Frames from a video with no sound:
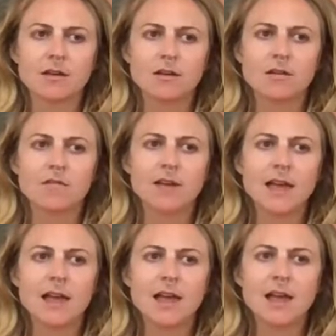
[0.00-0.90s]
of
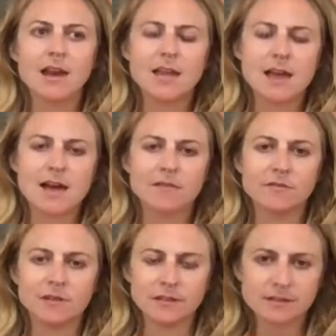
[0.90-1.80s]
any
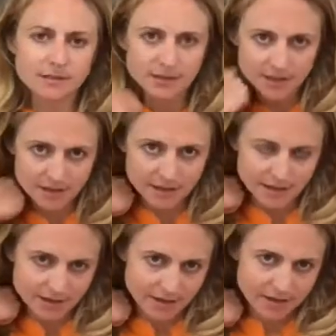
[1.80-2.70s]
effort
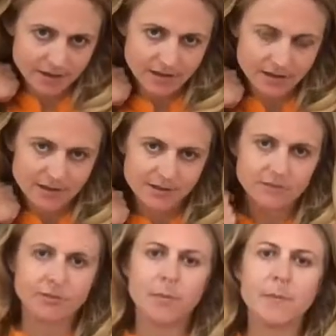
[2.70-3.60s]

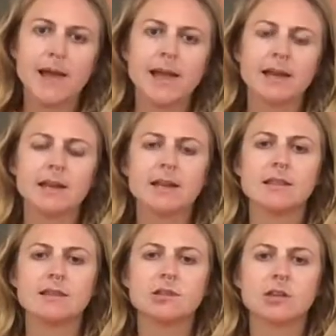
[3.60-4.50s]
to remain in
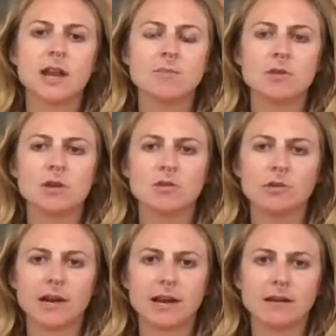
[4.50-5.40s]
the shape that you're
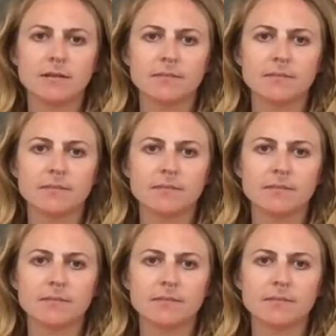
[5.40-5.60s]
in,